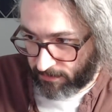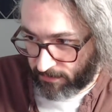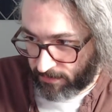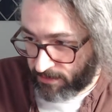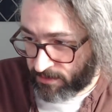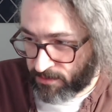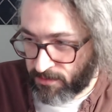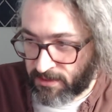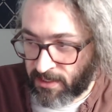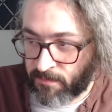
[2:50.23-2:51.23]
These
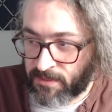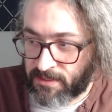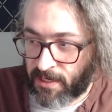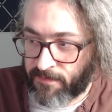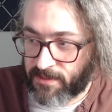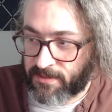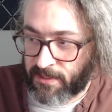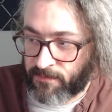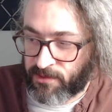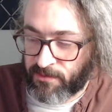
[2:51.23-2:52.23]
two statements have the
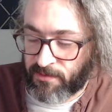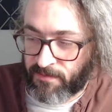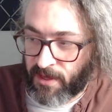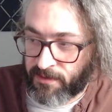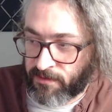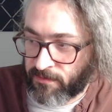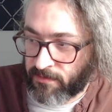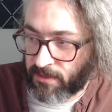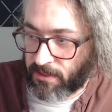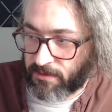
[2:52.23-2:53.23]
same truth value,
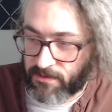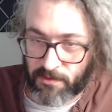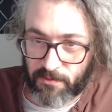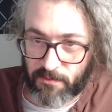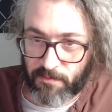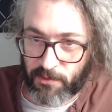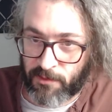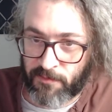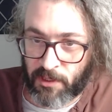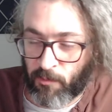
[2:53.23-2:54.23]
so
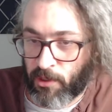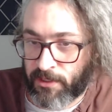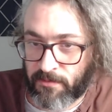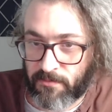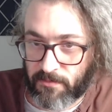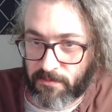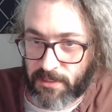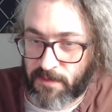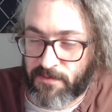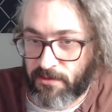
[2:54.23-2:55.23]
proving one
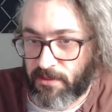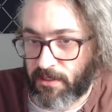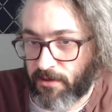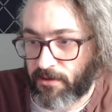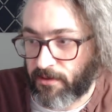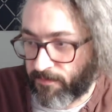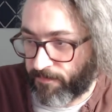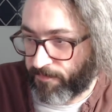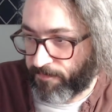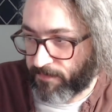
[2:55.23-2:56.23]
gives you the other.
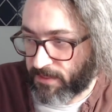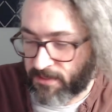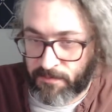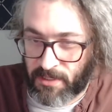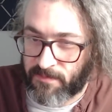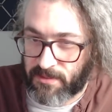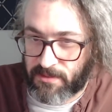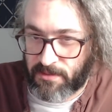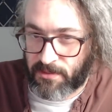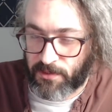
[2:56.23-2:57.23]
Sometimes
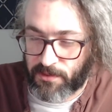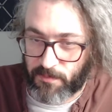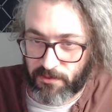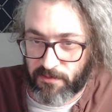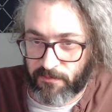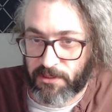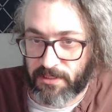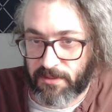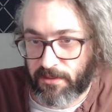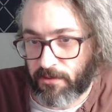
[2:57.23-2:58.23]
it's easier to prove one
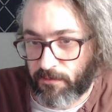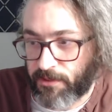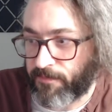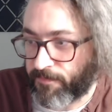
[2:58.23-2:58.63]
than the other one.